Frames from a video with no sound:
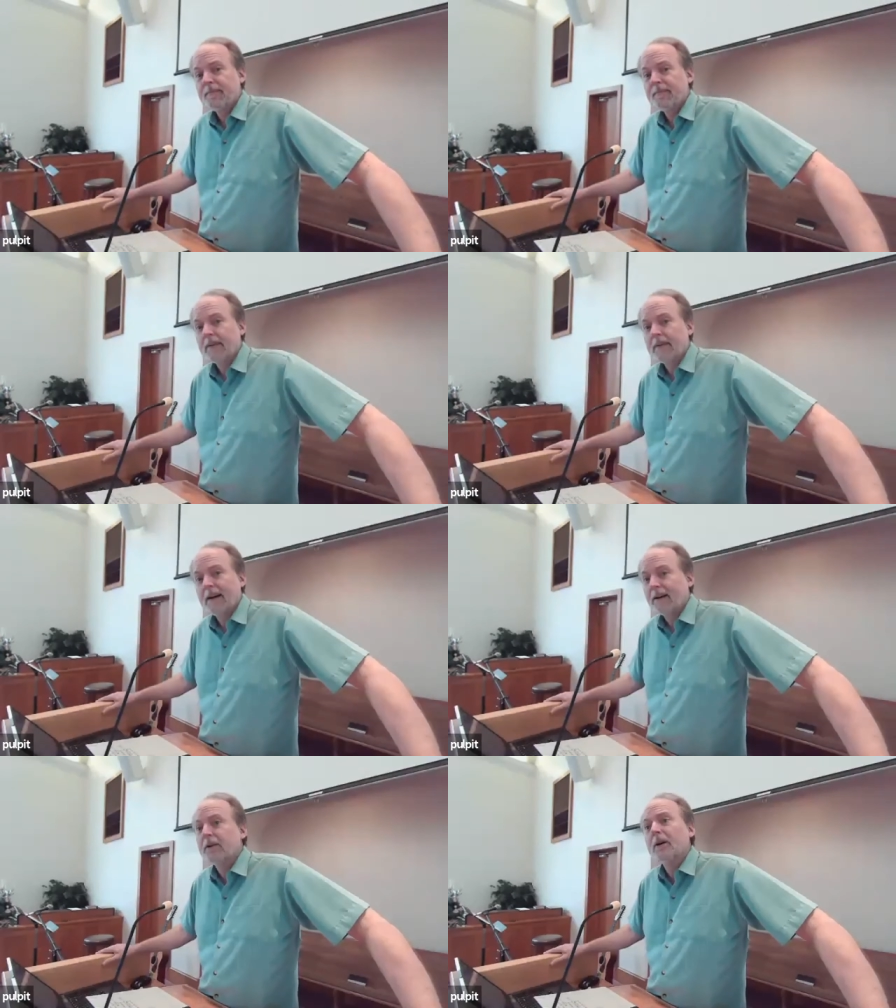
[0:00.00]
I don't
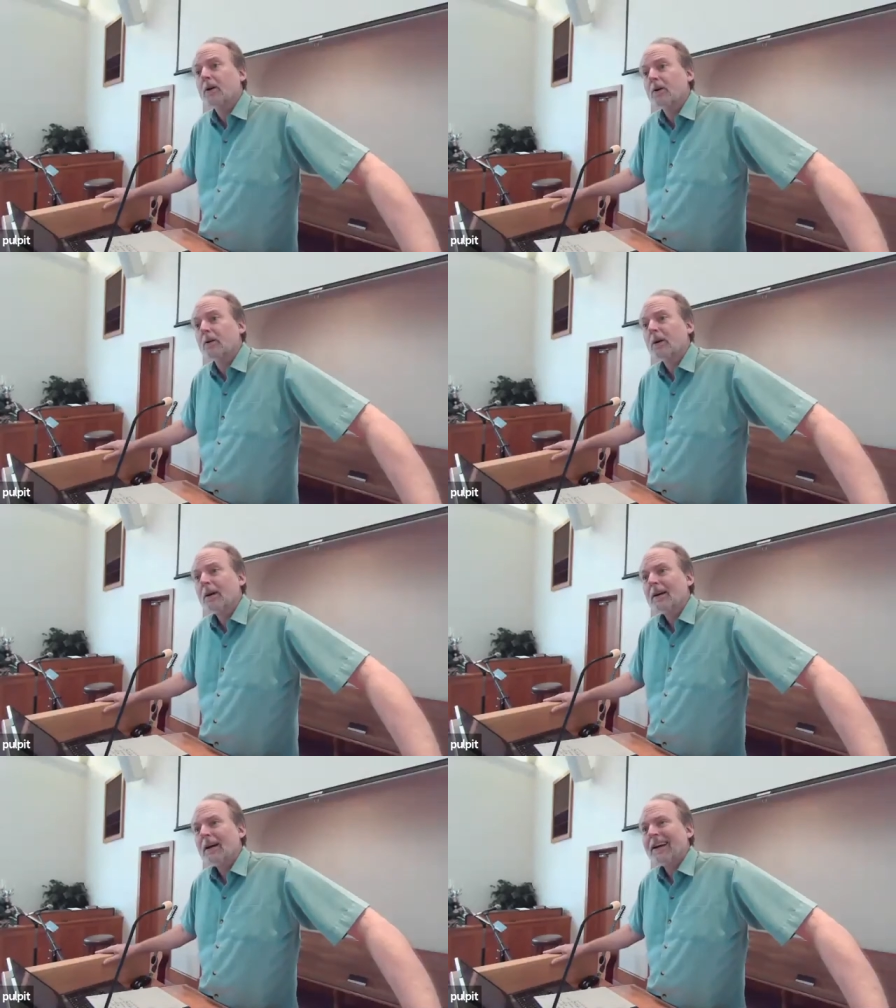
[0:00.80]
know
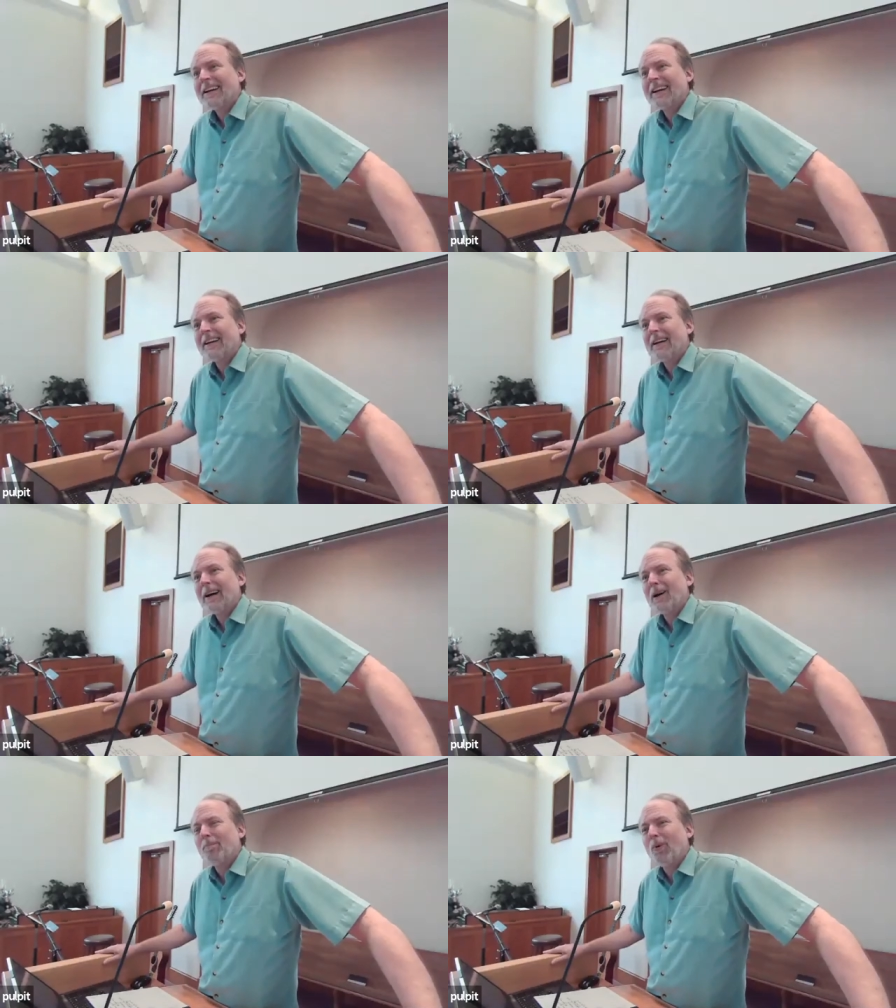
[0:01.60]
how you get a, a
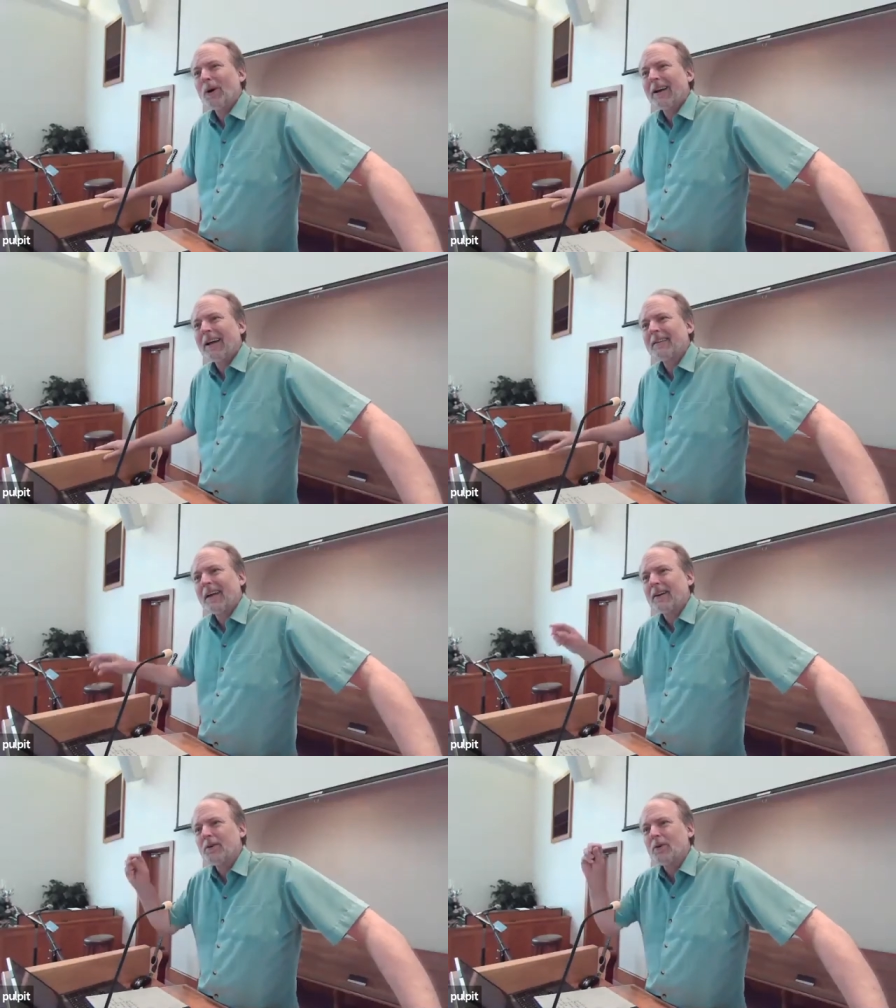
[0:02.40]
boy like that
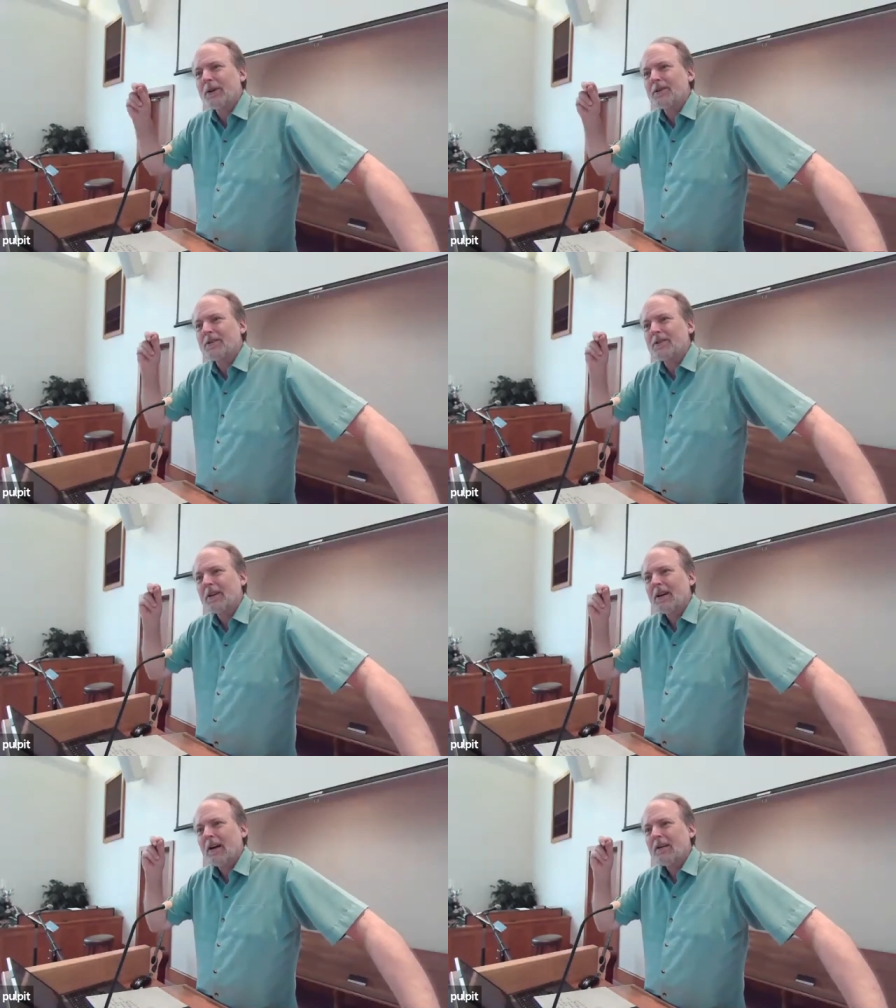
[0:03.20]
who is
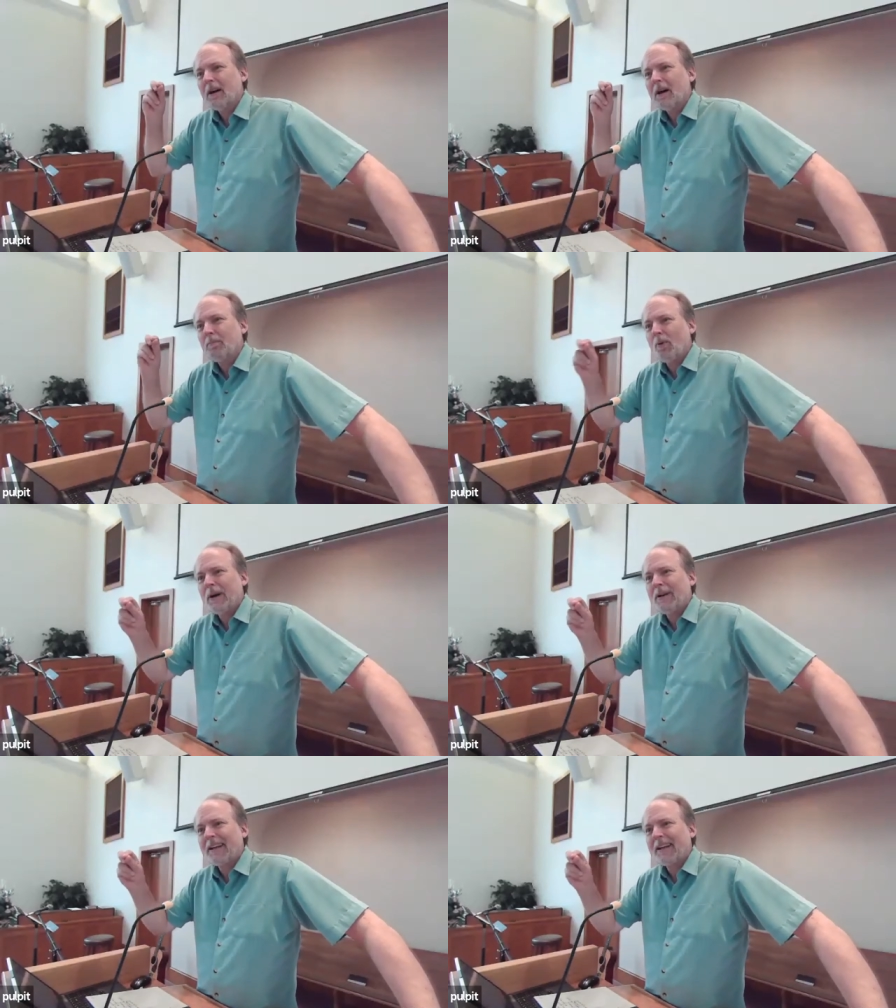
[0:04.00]
a boy
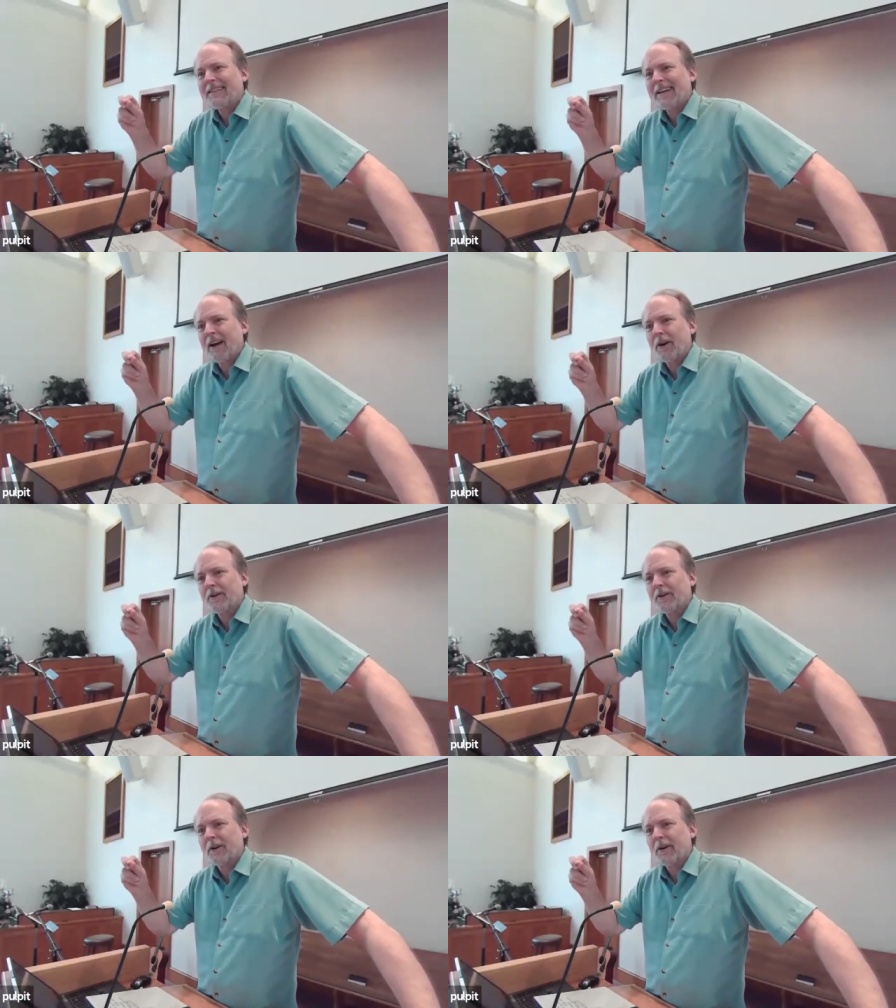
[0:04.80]
of that
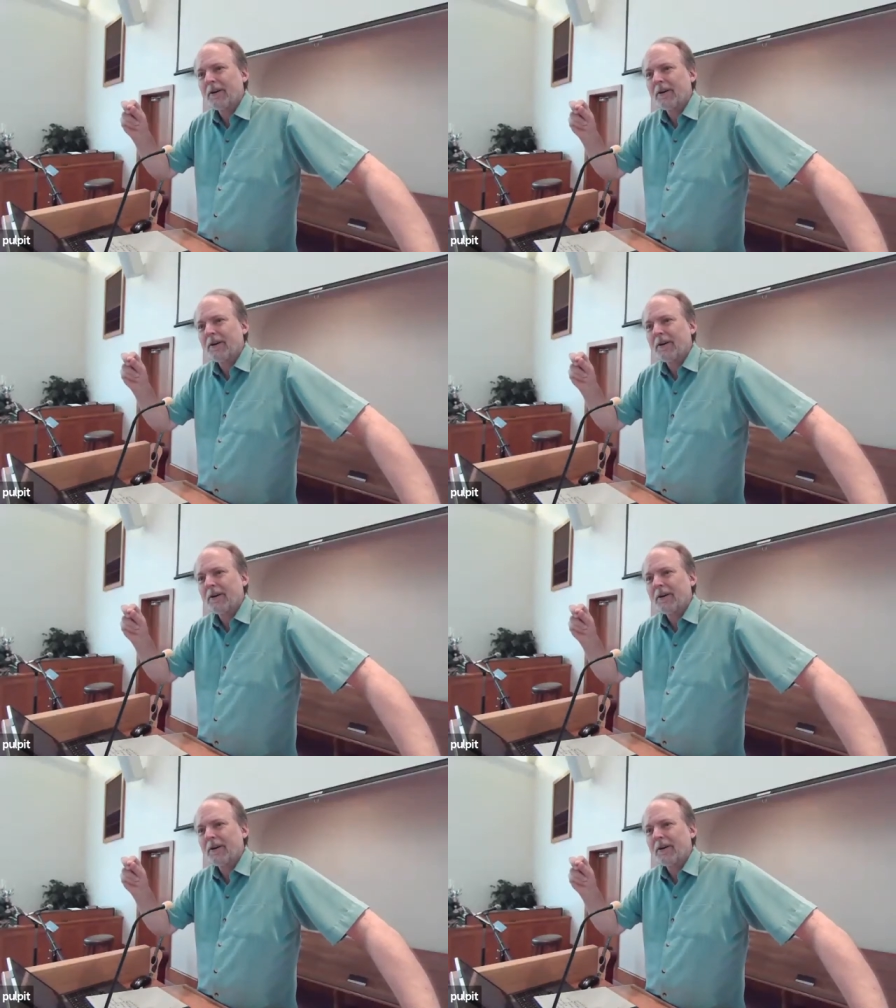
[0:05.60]
character